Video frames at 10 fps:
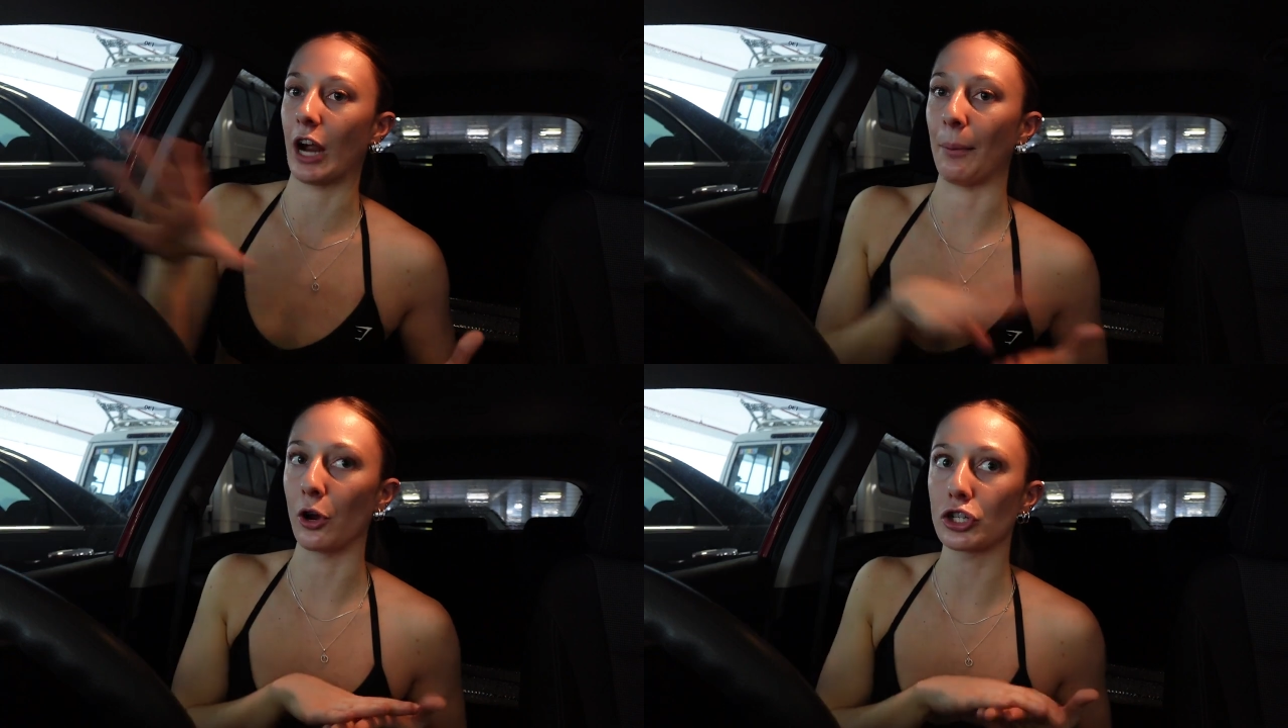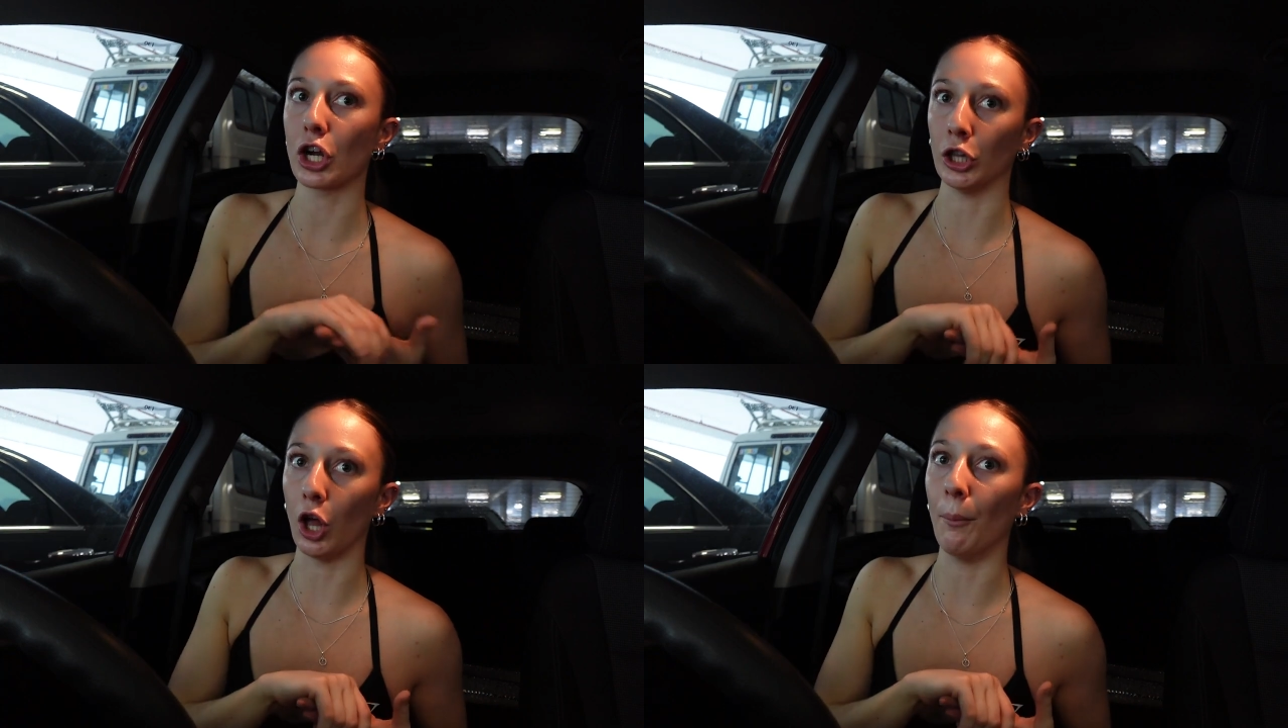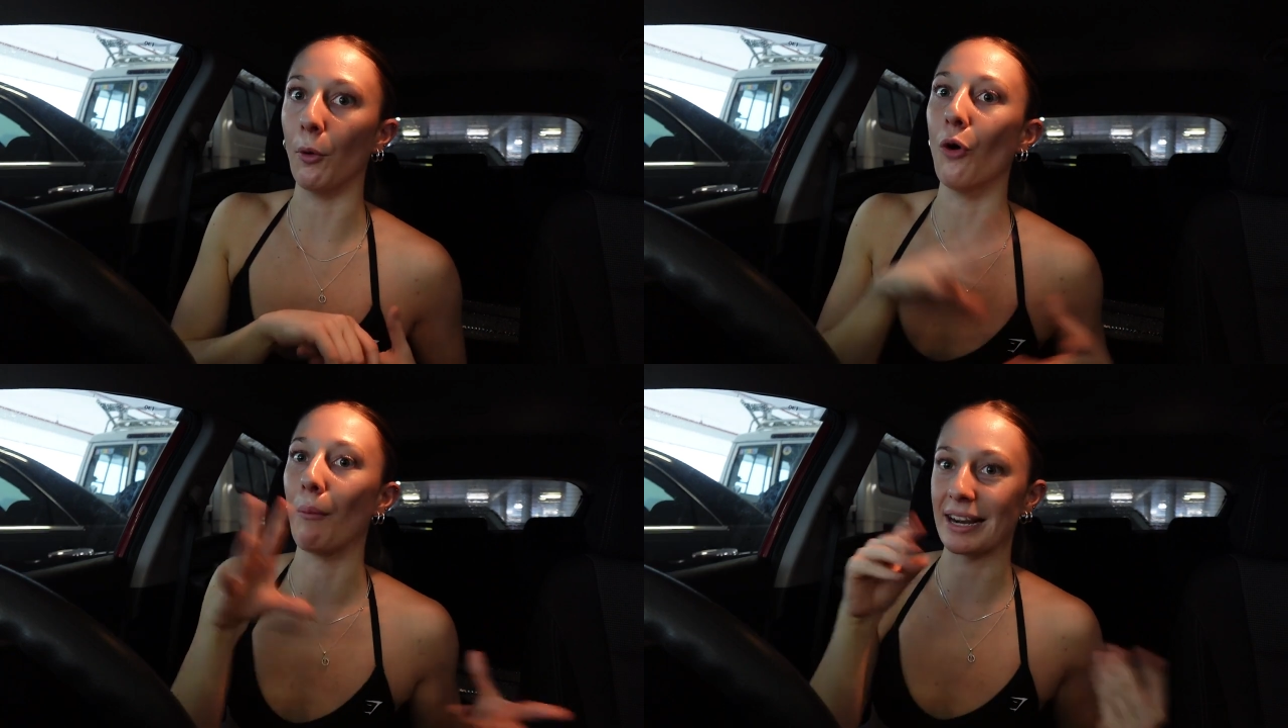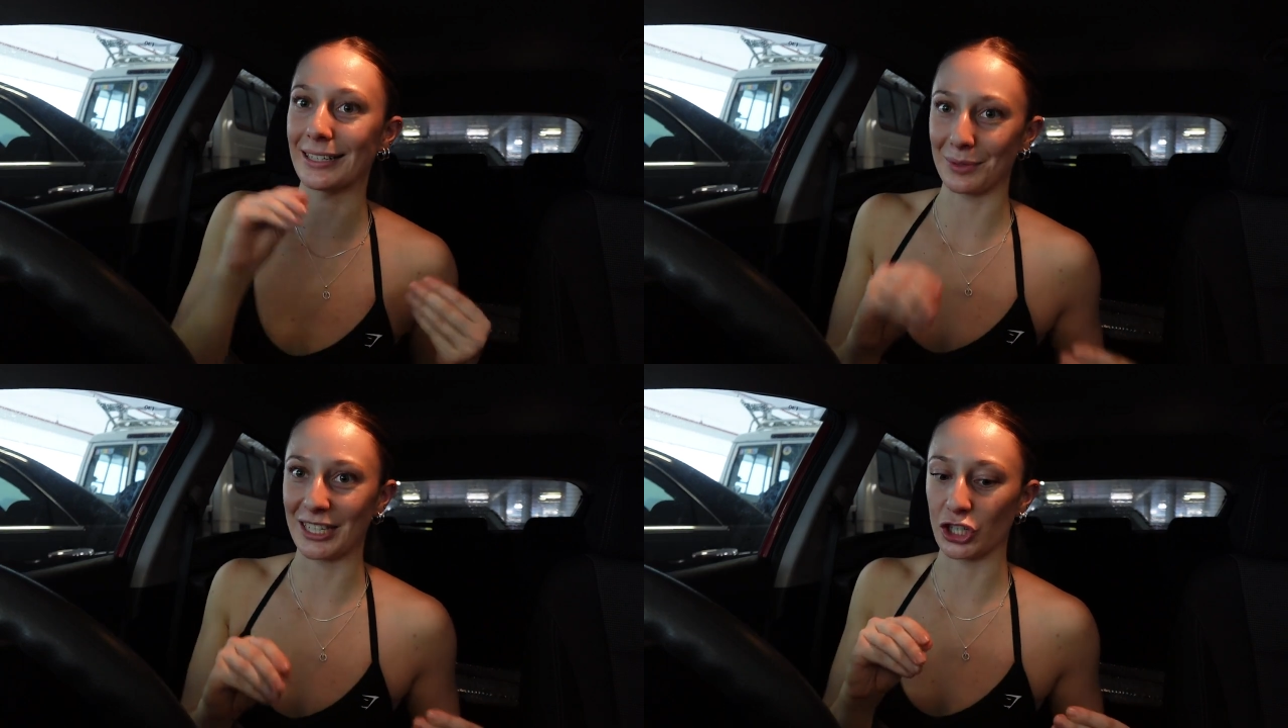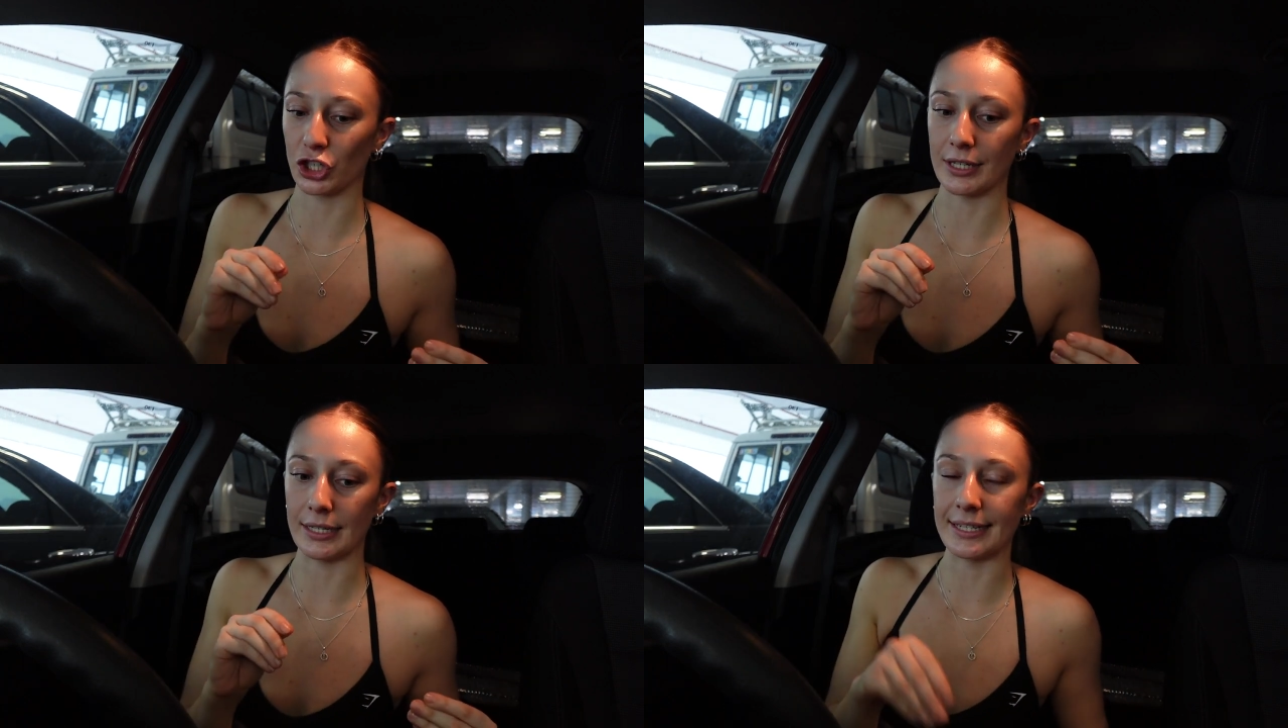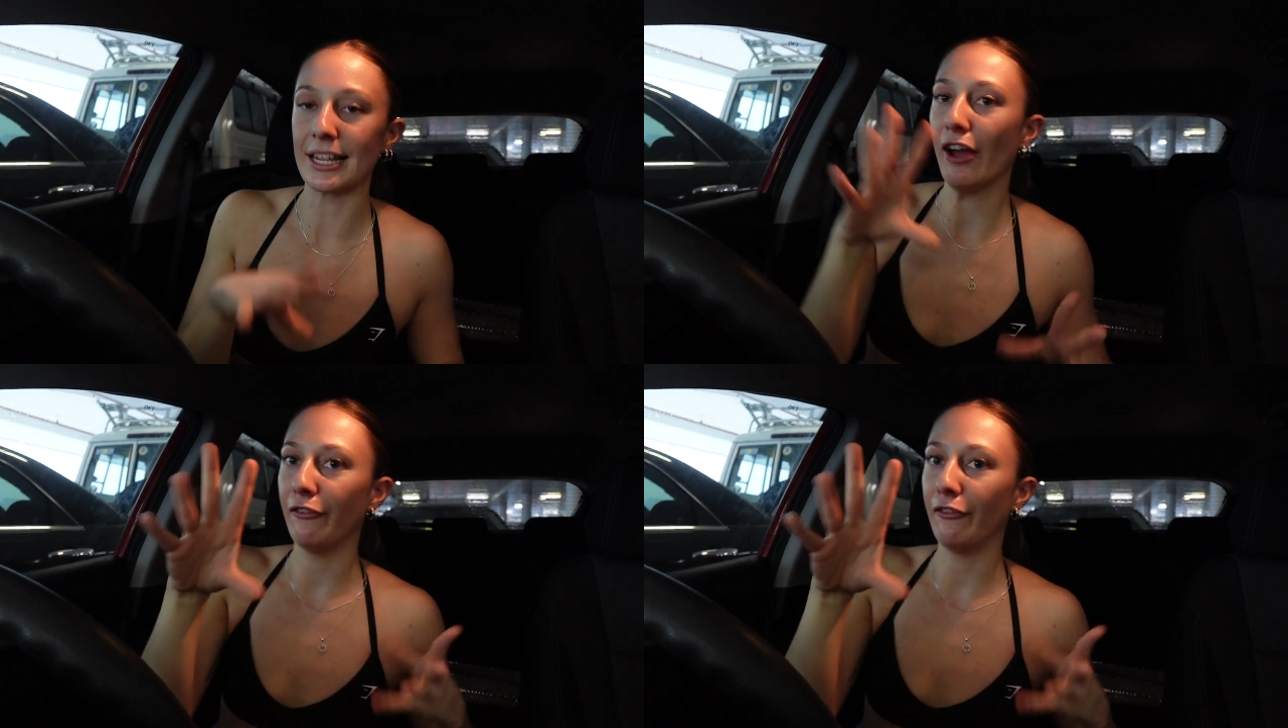I post a lot more mic'd up sessions,